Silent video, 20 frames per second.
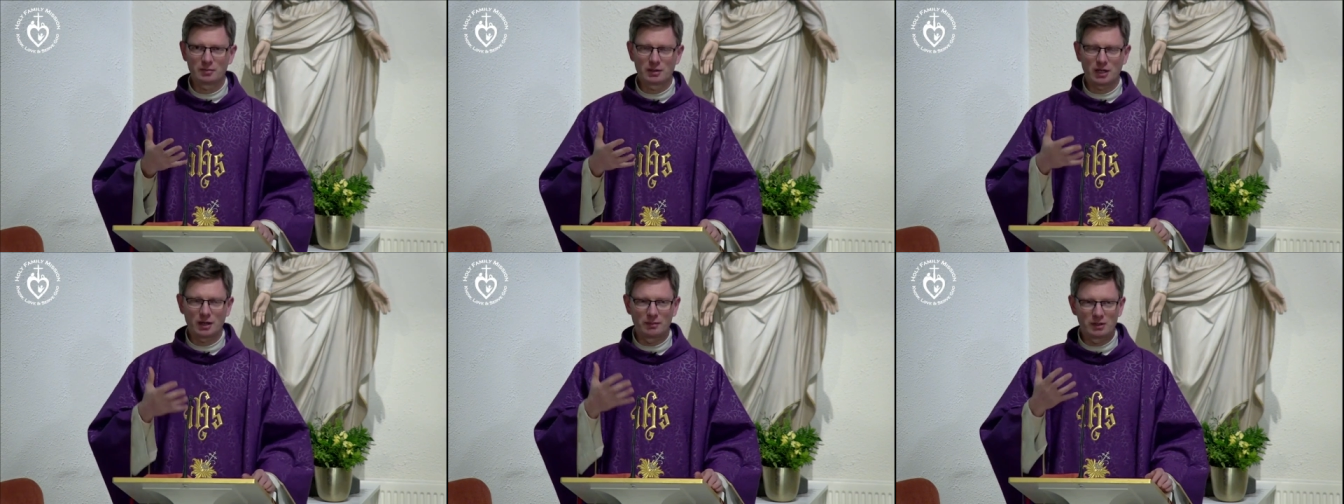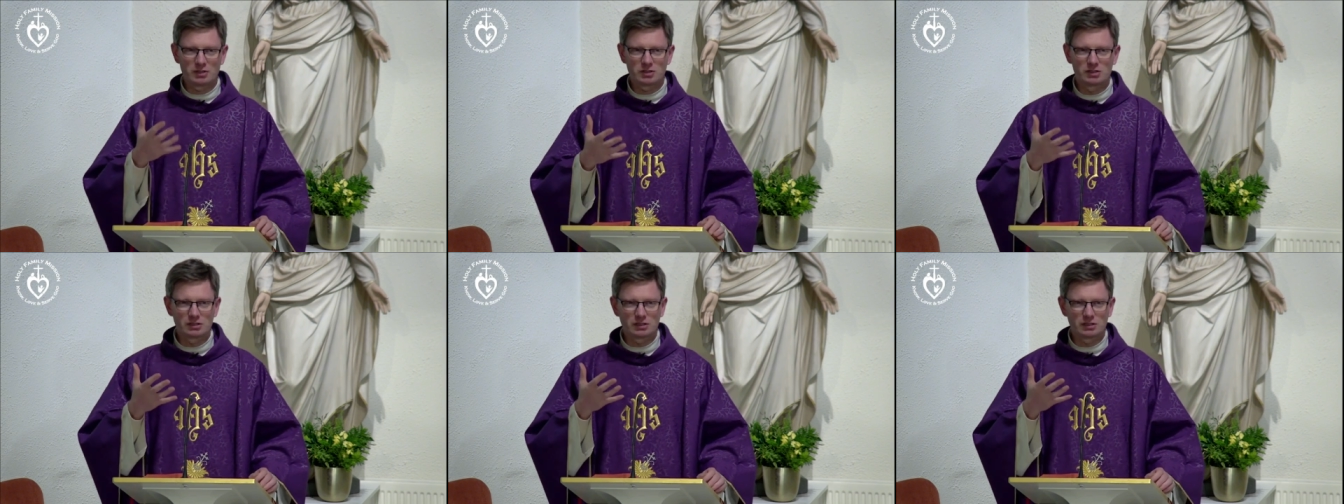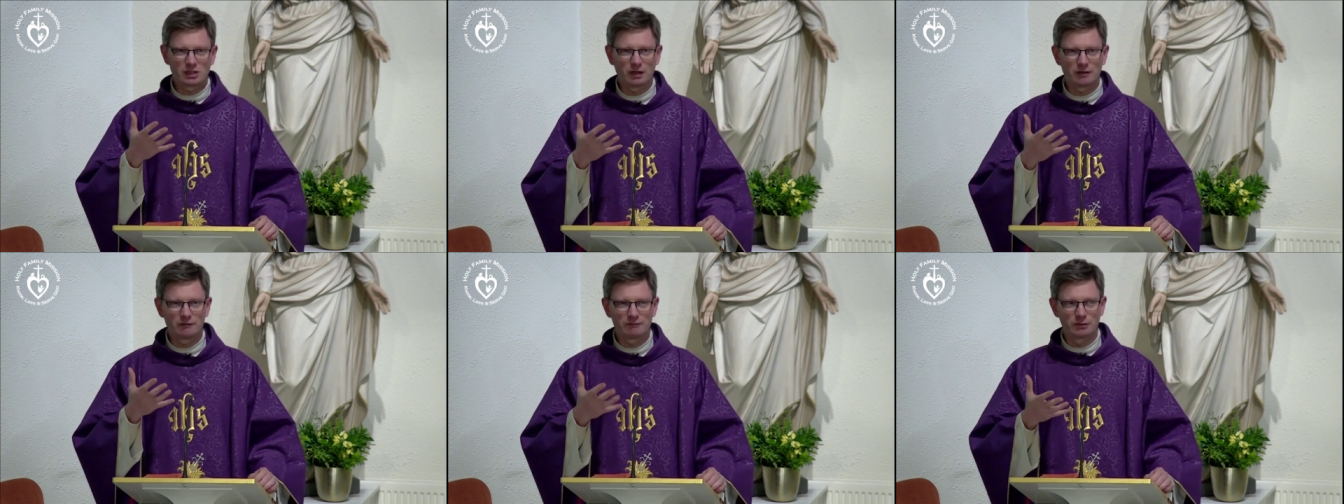I mentioned
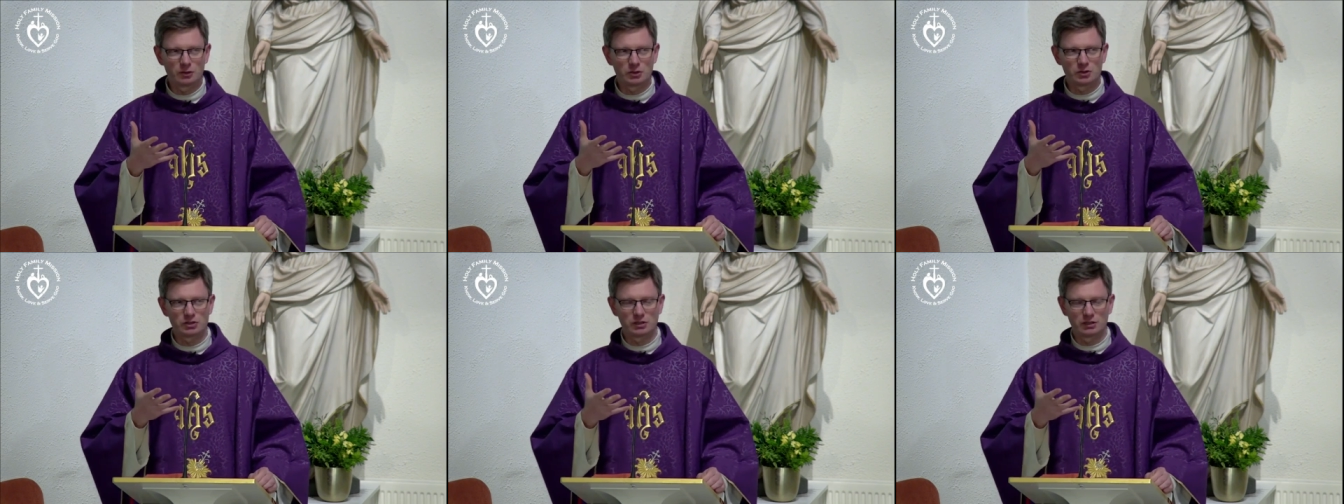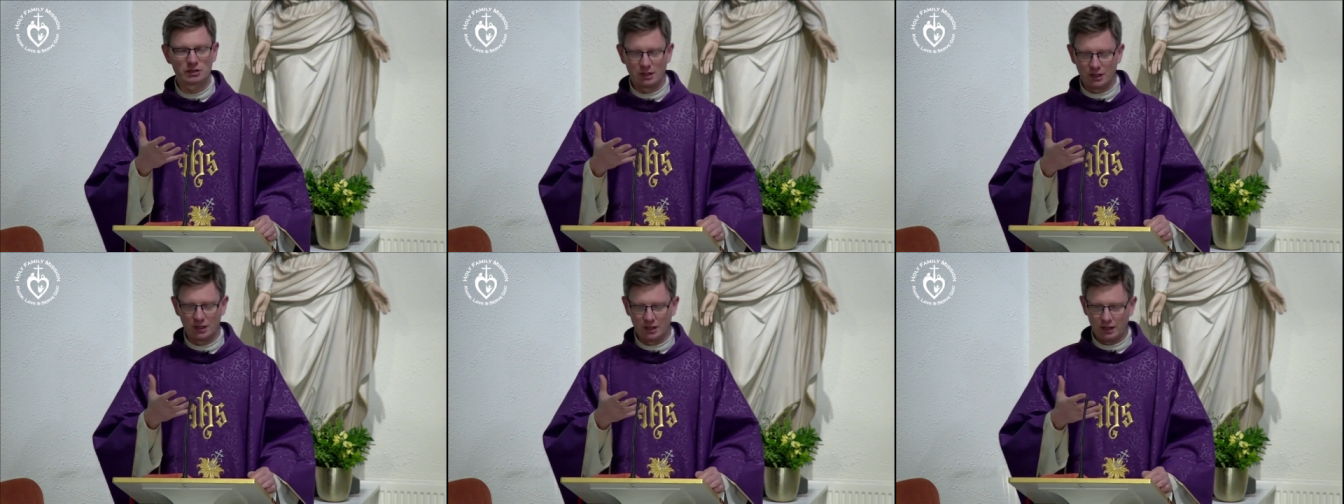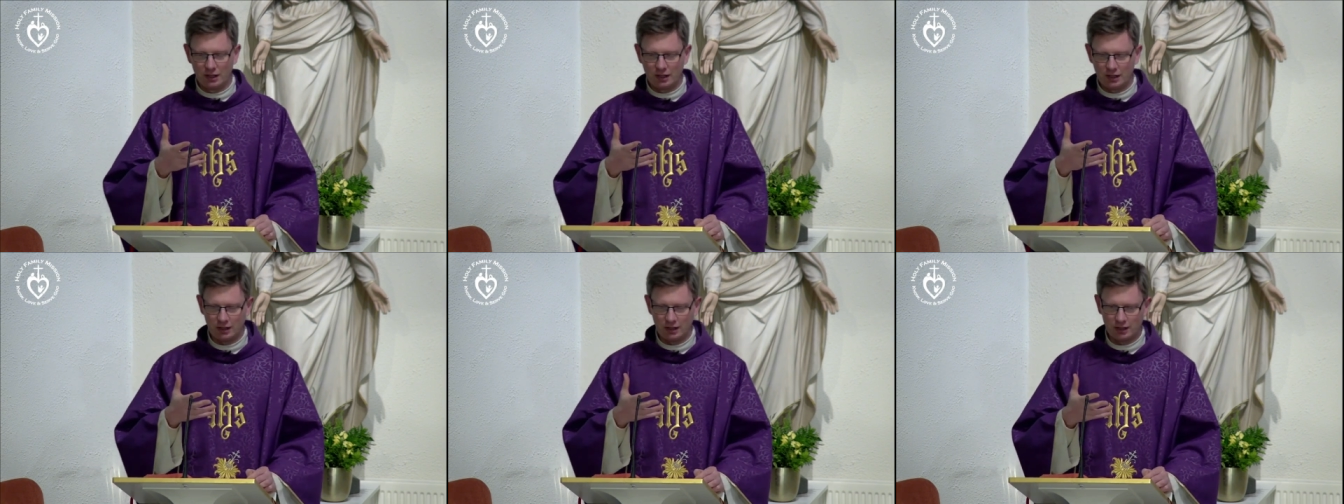conversion
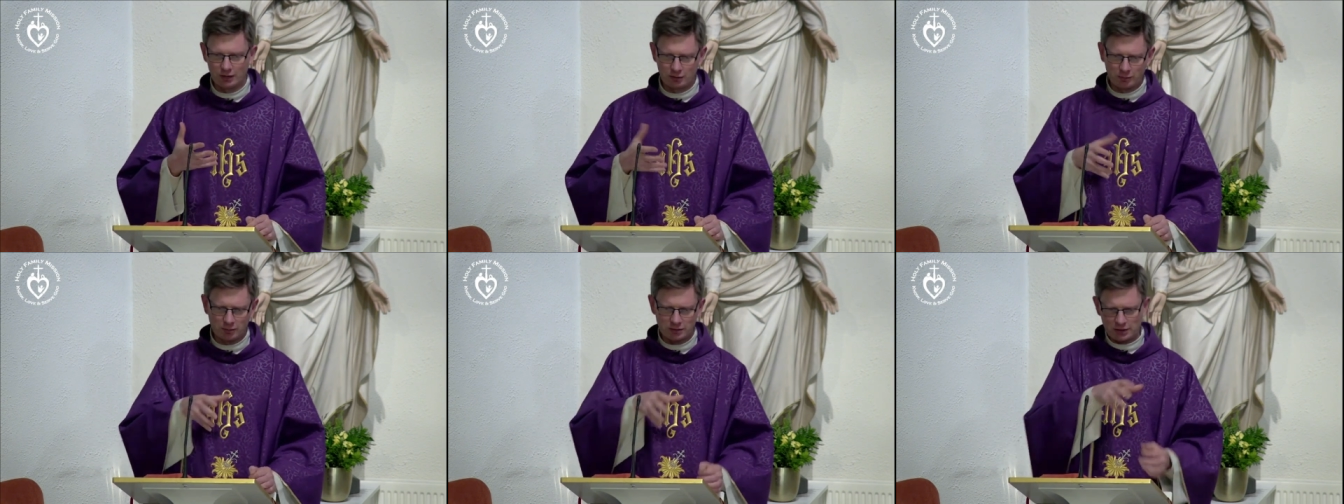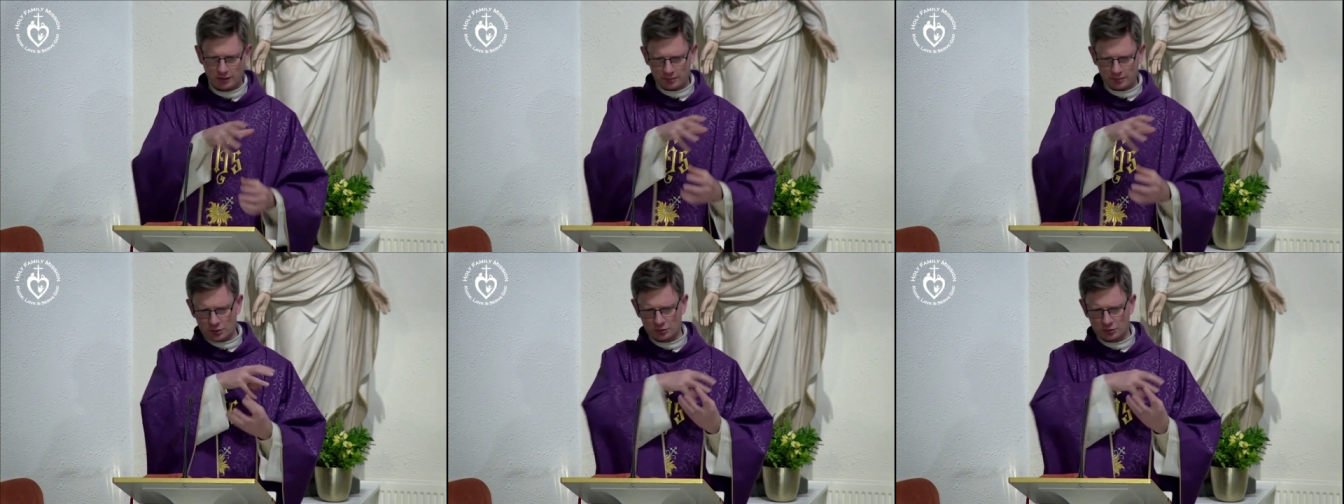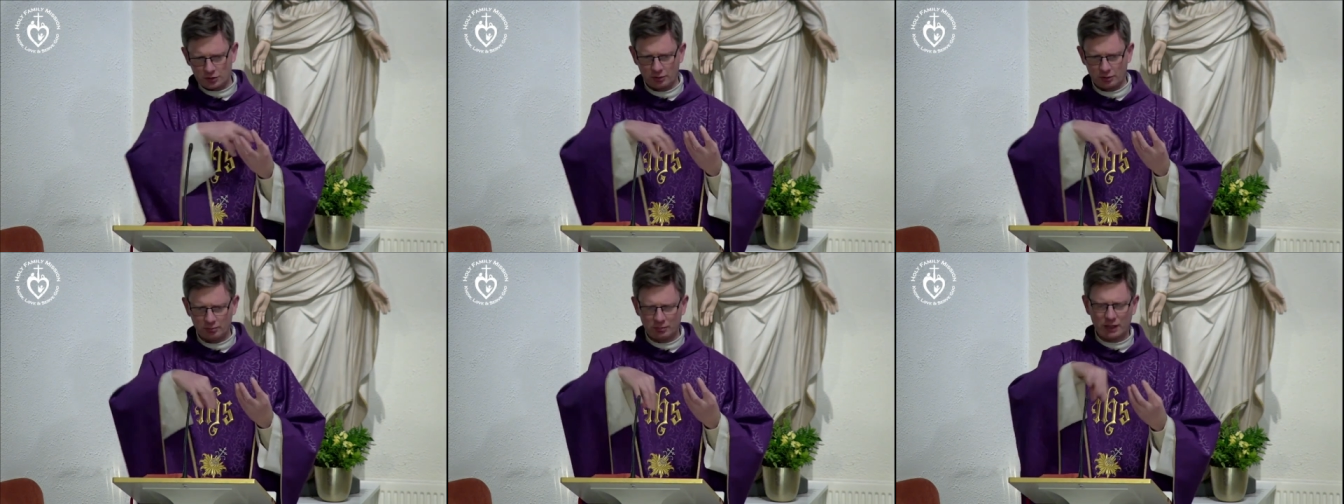uh, a couple of times, you know,
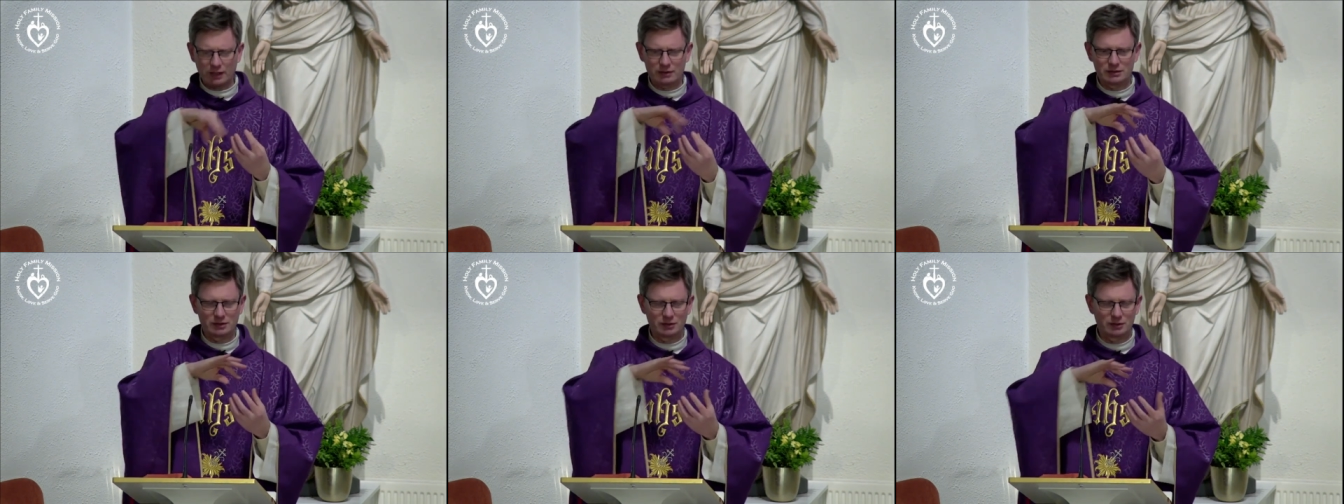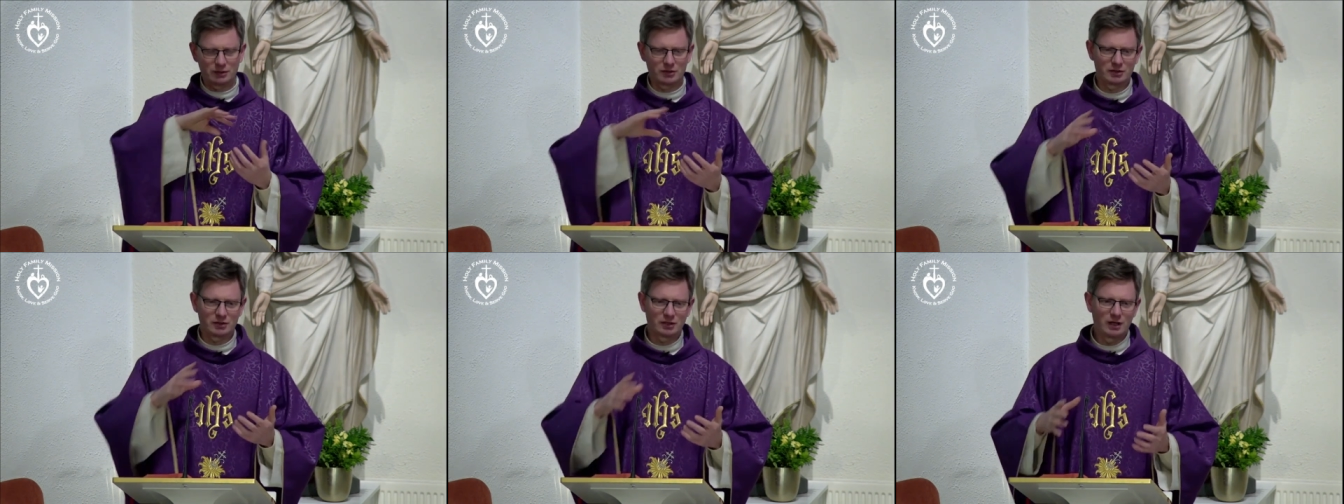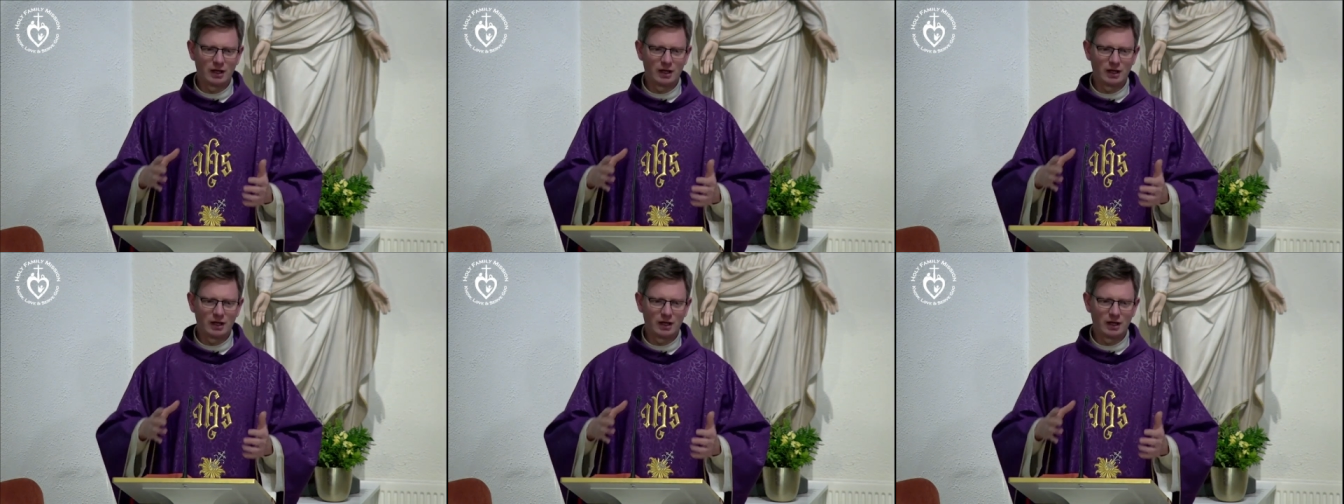turning back to the Lord.